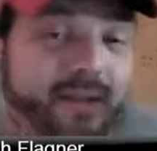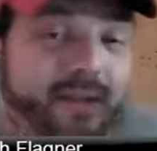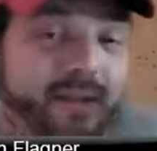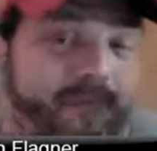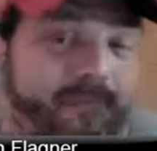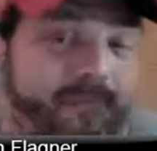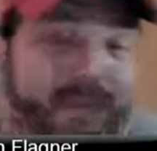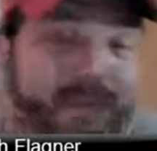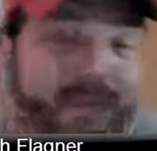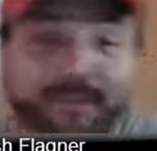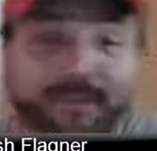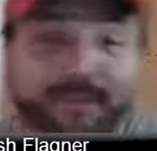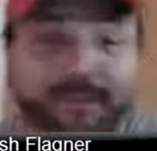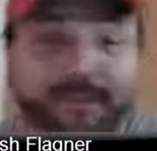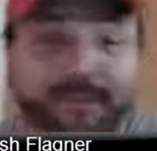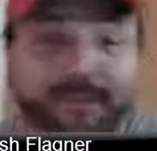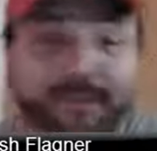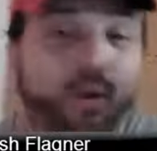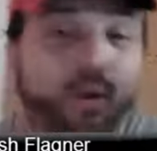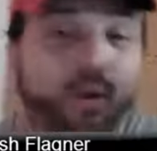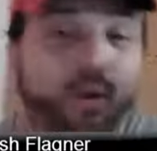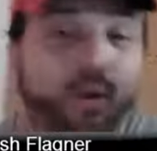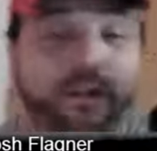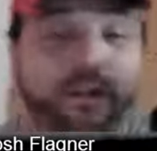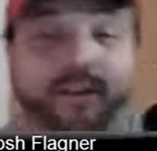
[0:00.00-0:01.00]
I'm
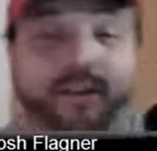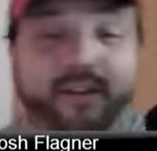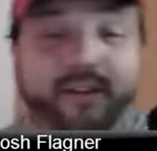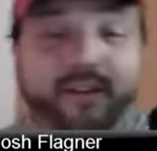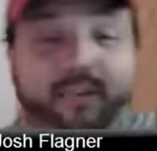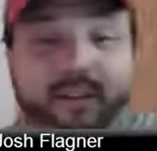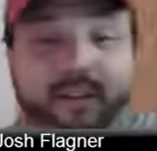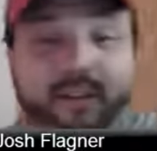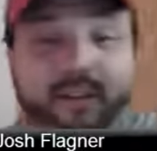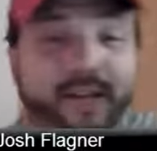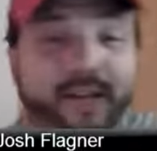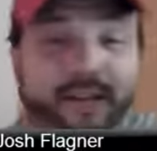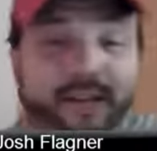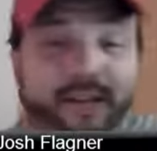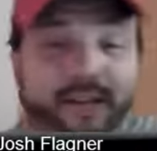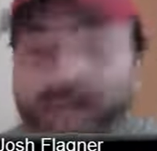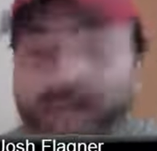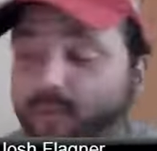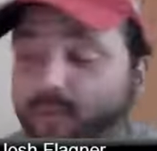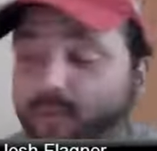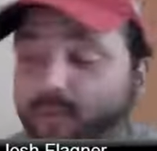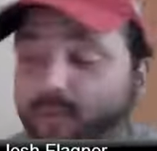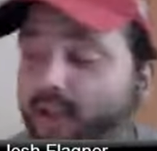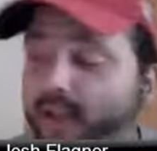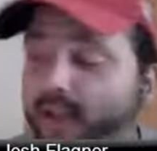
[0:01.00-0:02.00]
warning you, we're not
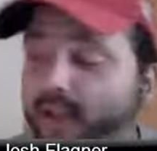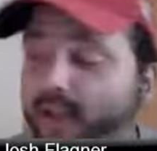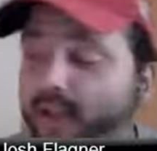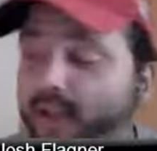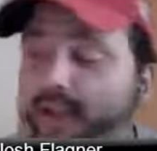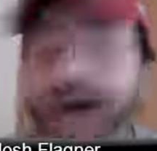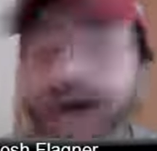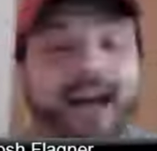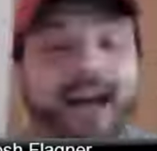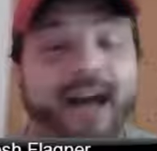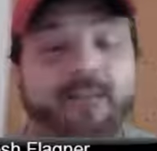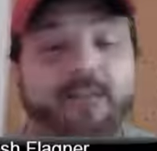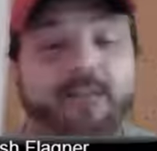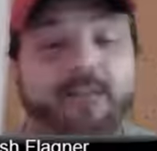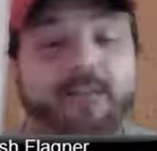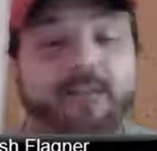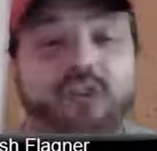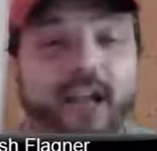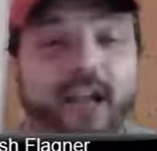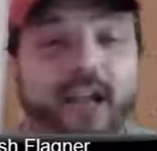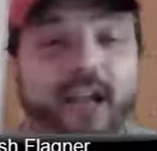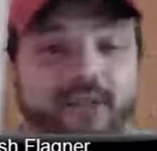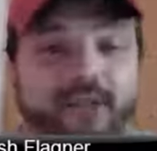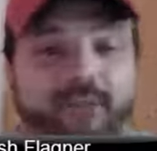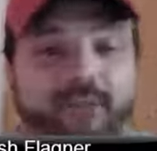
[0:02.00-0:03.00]
liable. I'm
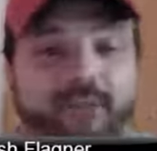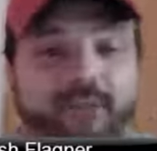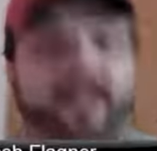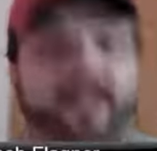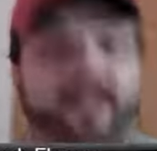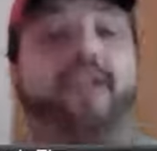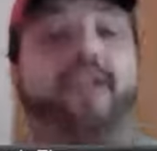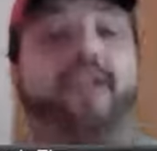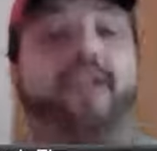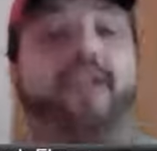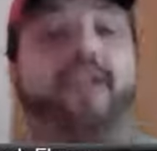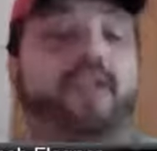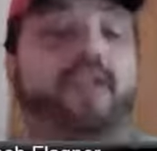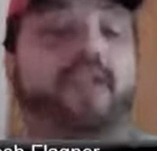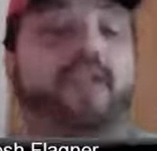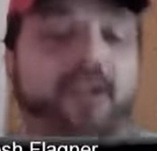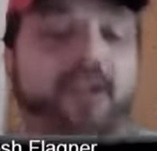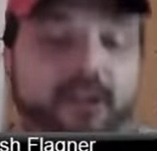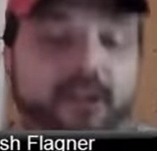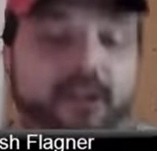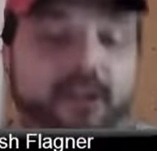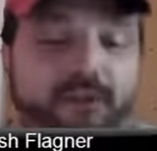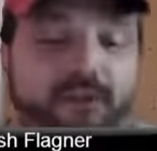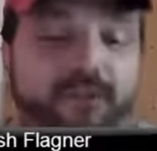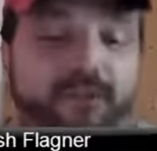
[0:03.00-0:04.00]
Josh Flagner.
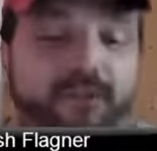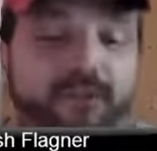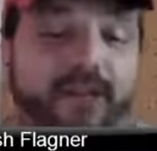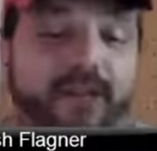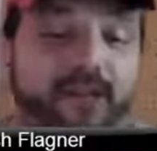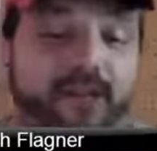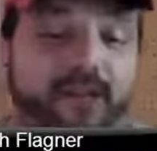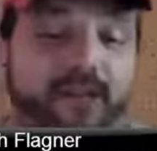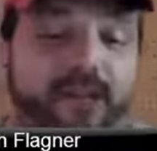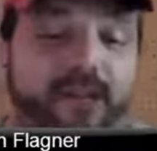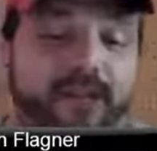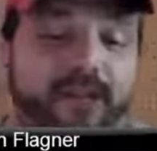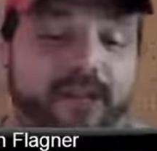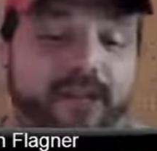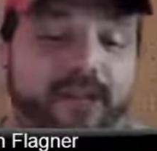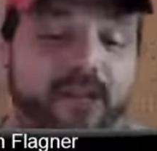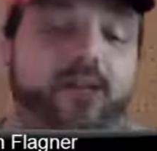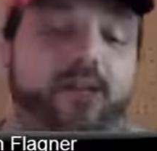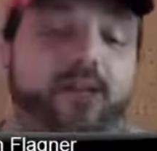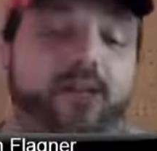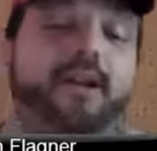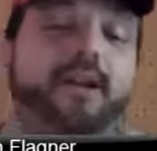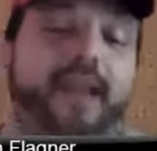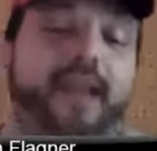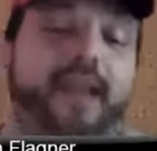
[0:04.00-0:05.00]
You can find me on
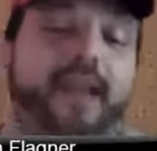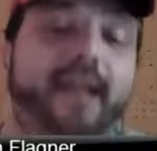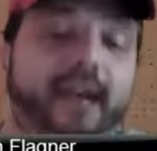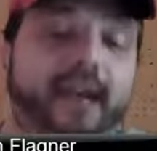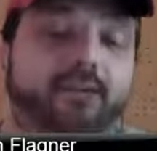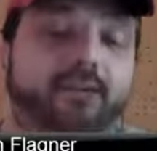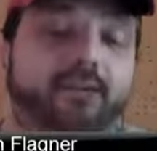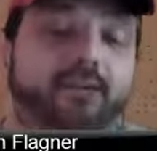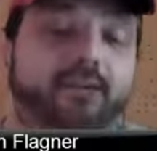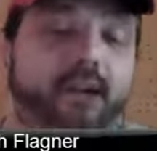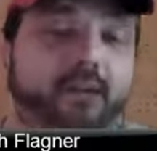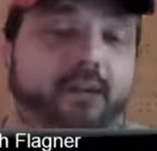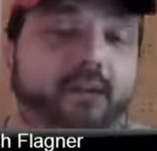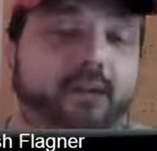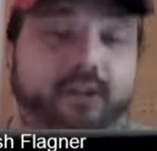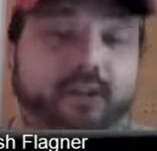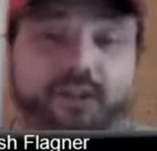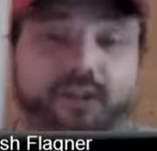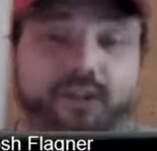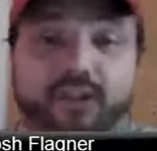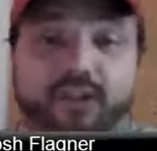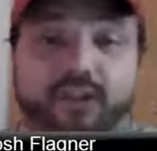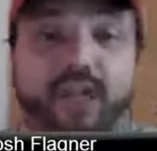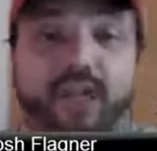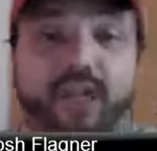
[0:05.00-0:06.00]
Twitter at
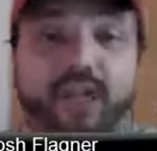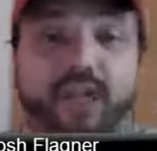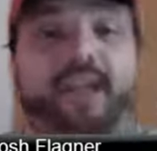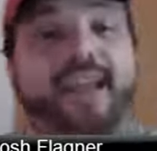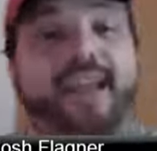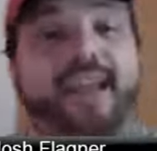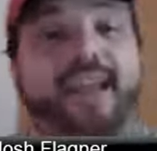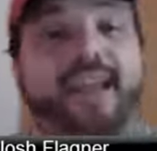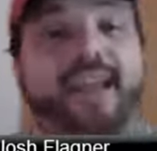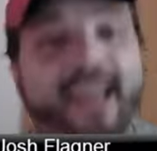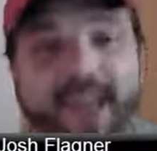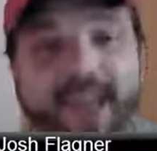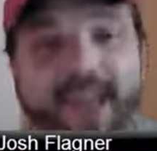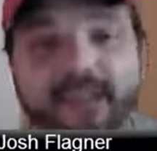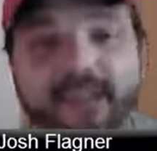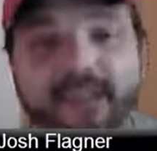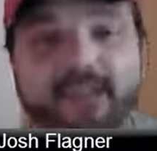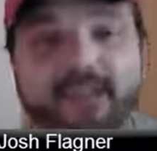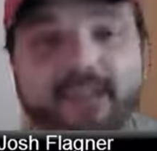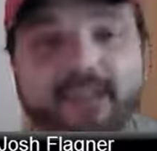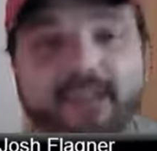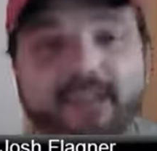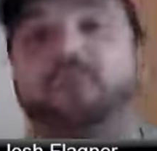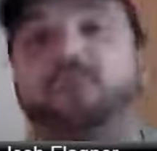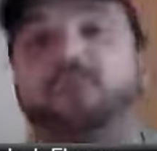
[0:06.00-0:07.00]
RailbirdJ.
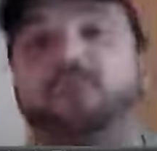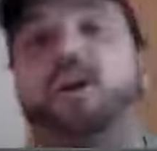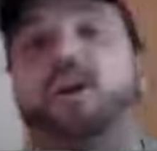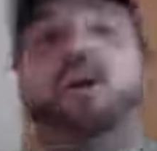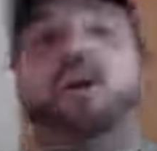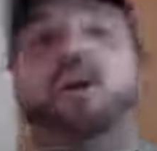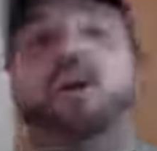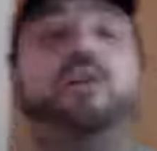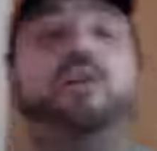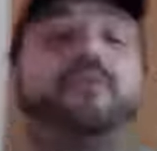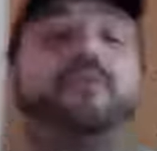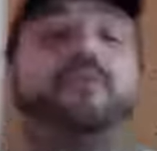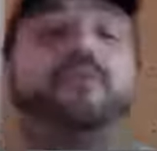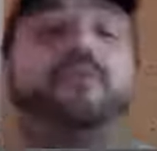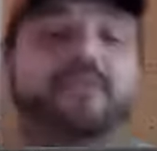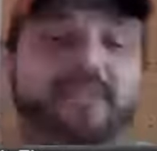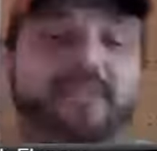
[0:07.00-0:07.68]
Hayden Grove,